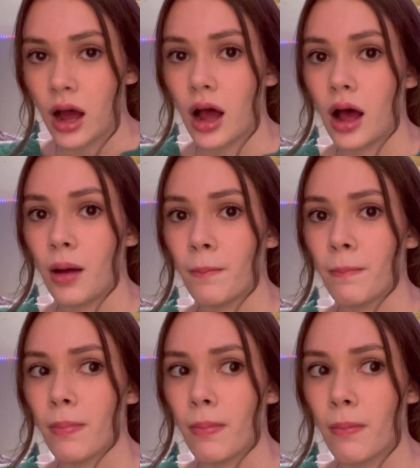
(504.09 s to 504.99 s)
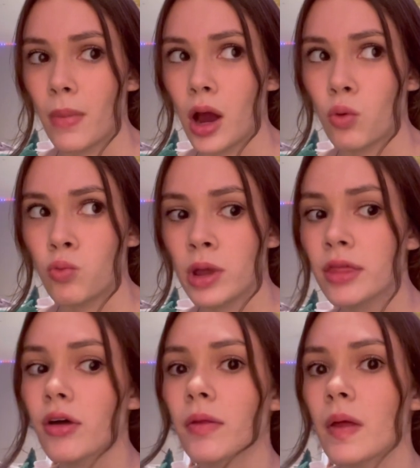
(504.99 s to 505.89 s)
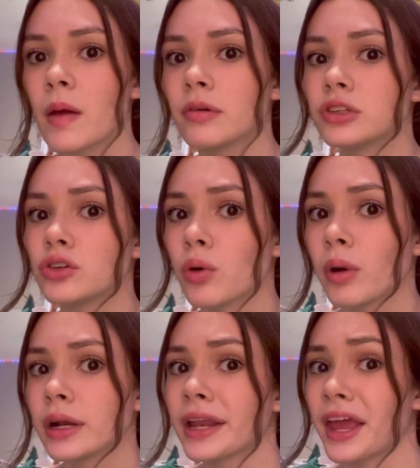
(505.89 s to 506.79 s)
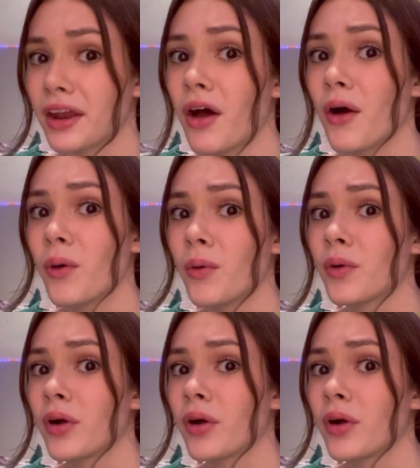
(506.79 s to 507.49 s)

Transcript: um we thought that there was a tornado